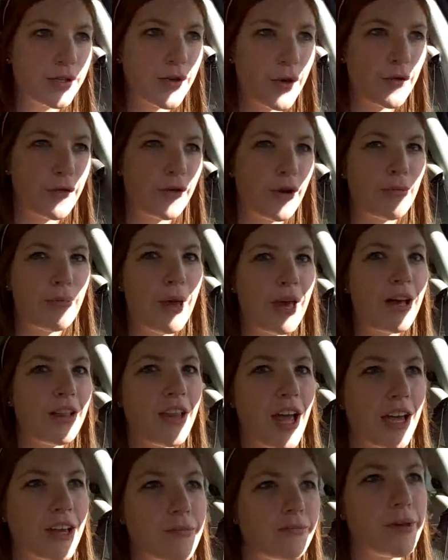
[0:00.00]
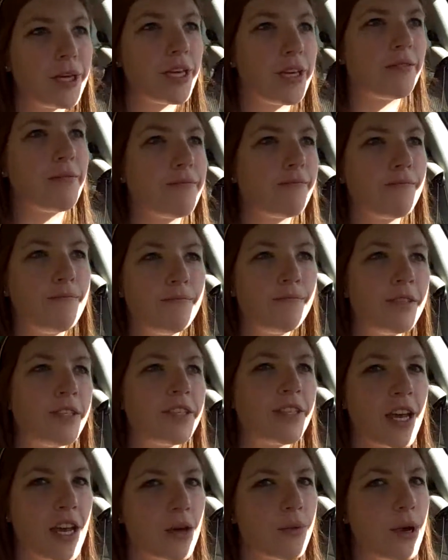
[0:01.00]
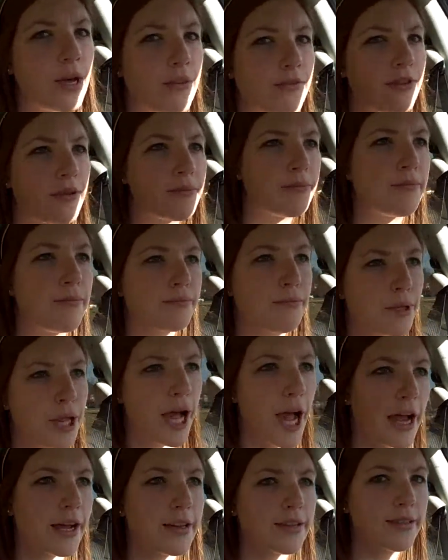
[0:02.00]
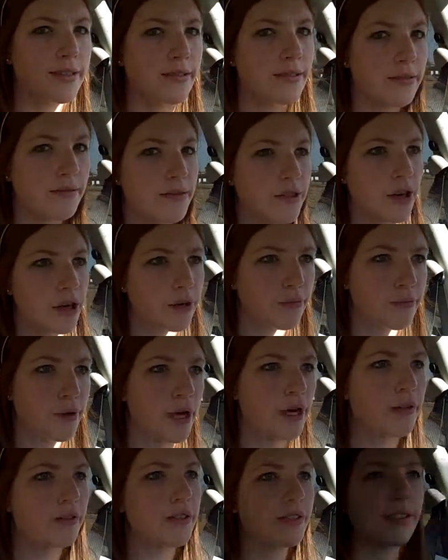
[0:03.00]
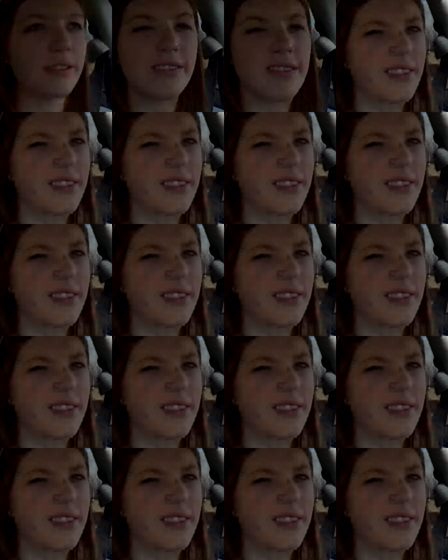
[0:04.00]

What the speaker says: So if you're pale like me, stay away from blacks and dark browns.